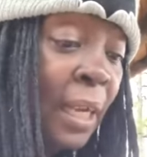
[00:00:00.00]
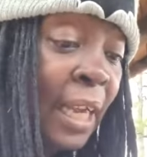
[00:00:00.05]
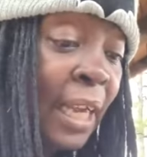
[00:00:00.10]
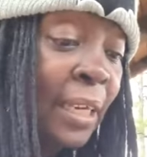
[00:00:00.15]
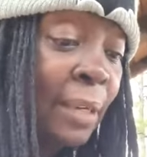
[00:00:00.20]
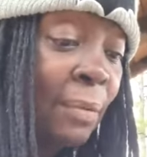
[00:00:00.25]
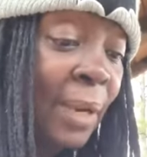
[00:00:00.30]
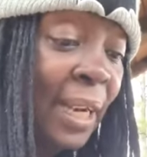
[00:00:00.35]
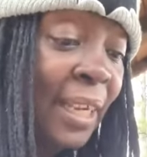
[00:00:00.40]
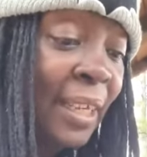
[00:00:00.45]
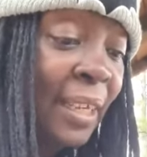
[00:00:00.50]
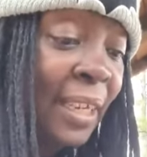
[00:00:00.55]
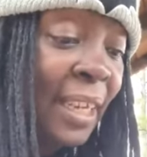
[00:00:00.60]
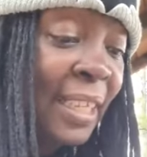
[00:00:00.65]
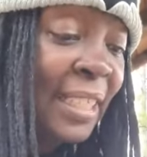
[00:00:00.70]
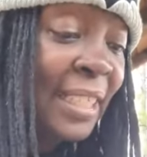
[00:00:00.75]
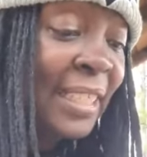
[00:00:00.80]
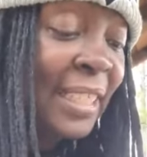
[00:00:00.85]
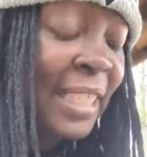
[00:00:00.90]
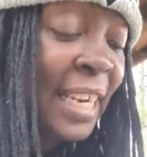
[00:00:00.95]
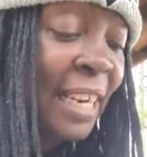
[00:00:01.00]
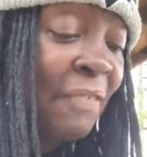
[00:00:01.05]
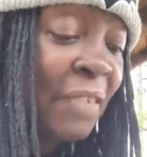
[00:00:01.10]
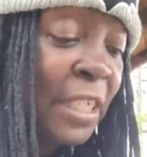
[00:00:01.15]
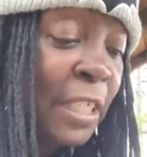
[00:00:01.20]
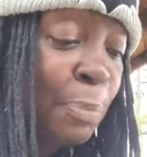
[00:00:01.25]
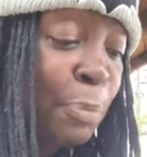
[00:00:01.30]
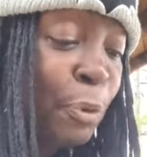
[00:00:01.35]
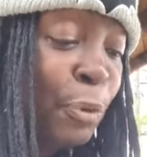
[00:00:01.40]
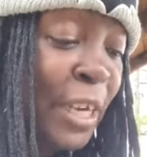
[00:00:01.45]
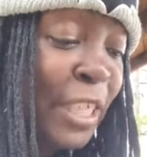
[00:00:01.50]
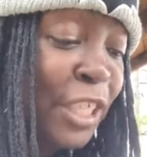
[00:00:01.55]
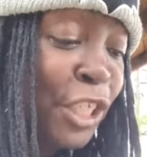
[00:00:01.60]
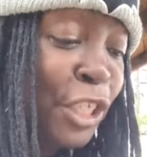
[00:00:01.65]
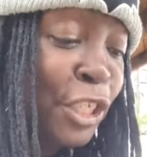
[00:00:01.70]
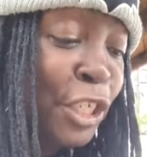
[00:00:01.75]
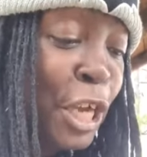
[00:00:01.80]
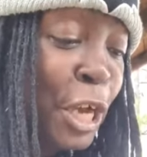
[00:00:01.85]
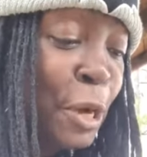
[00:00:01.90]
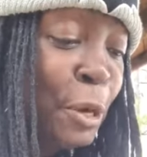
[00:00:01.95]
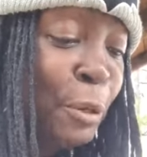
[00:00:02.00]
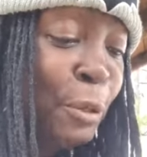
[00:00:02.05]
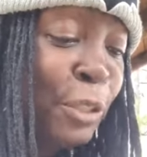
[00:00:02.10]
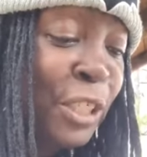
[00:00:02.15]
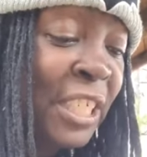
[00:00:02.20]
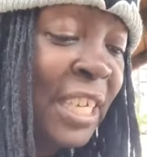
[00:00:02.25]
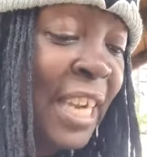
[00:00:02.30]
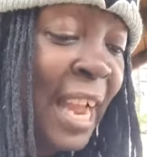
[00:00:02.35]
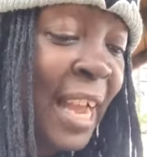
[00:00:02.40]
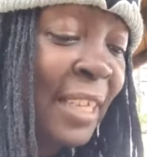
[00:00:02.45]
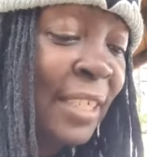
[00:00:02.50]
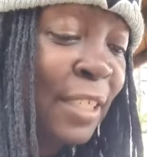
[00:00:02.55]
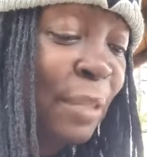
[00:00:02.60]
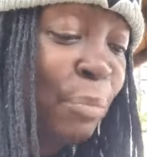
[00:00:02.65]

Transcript: Anyway, the Ten of Inspiration knows she has